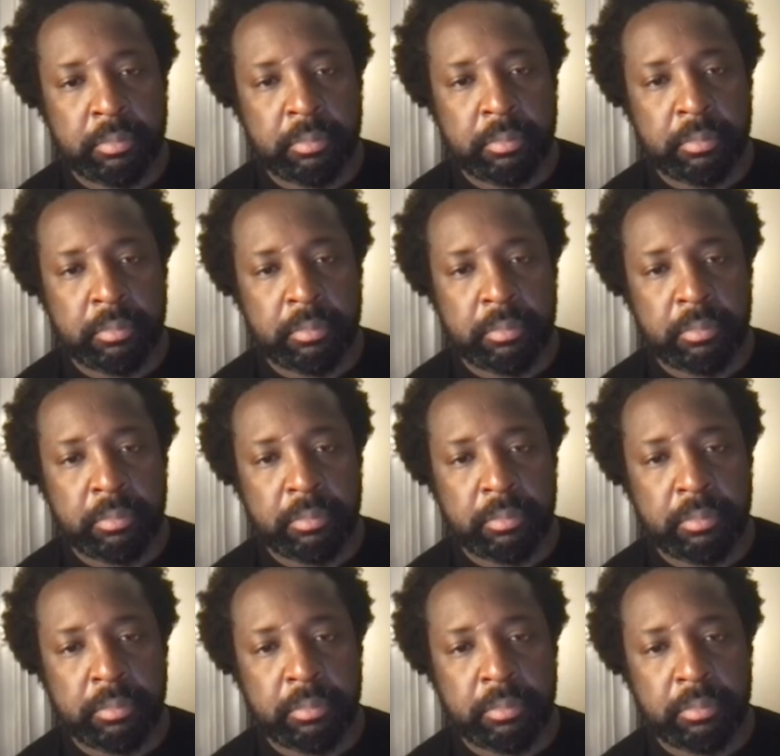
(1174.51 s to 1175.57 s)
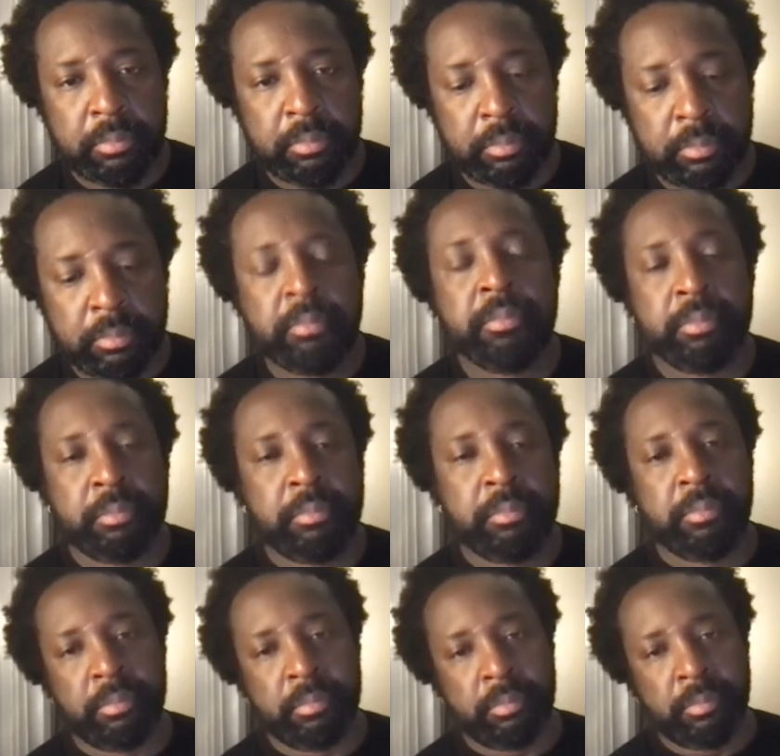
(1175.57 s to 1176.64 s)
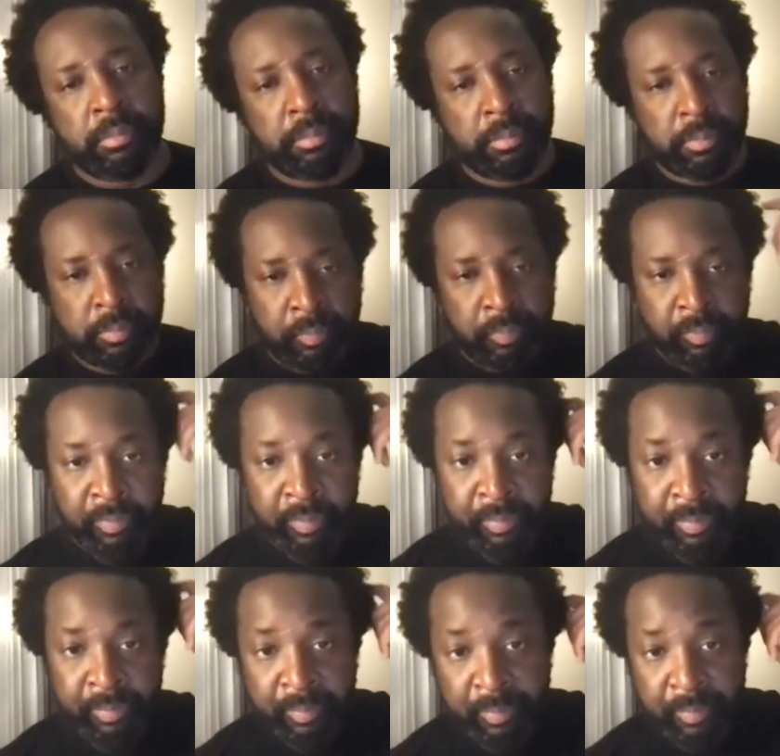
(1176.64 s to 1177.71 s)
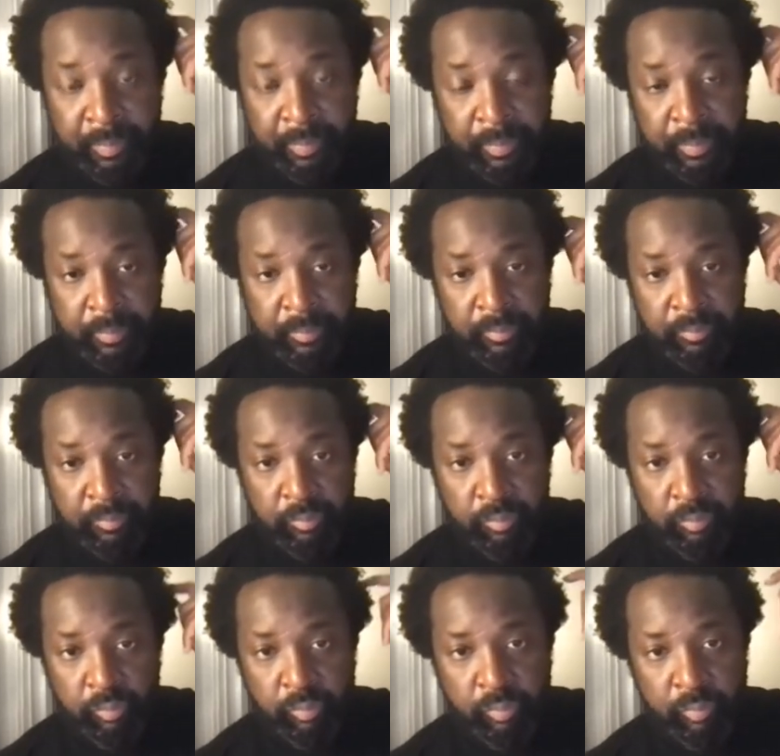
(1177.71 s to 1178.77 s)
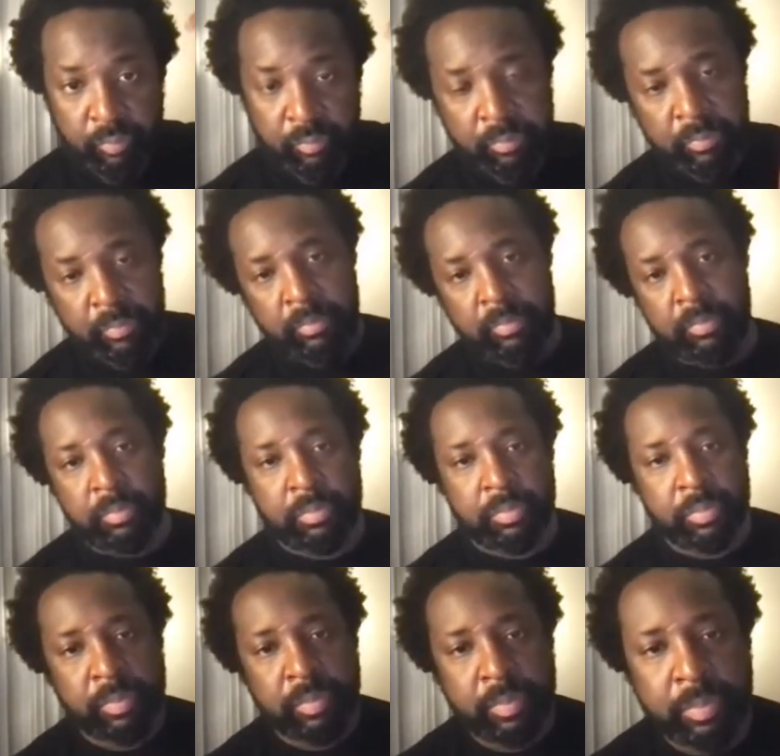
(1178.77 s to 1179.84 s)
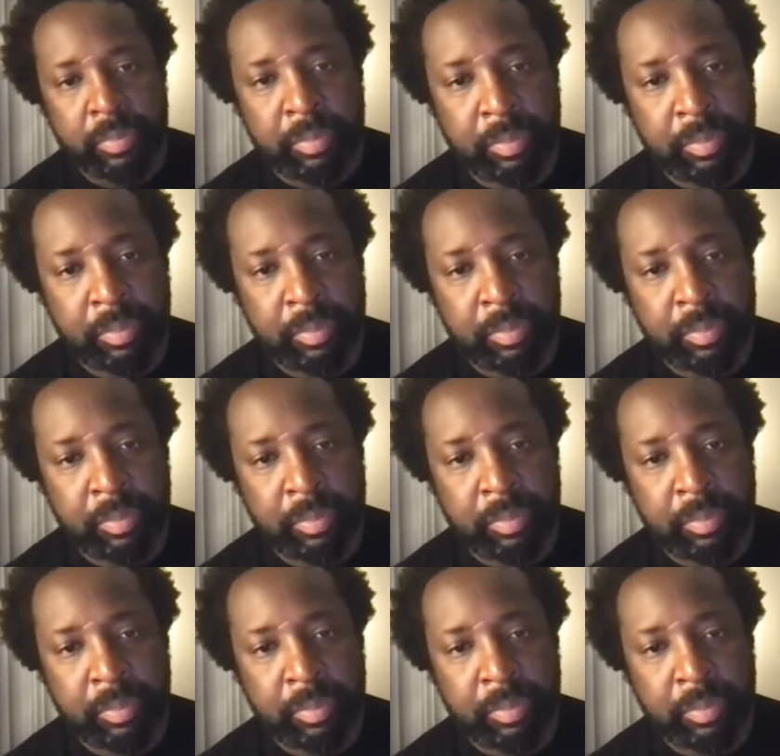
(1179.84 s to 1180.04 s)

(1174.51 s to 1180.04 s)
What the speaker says: (not speaking)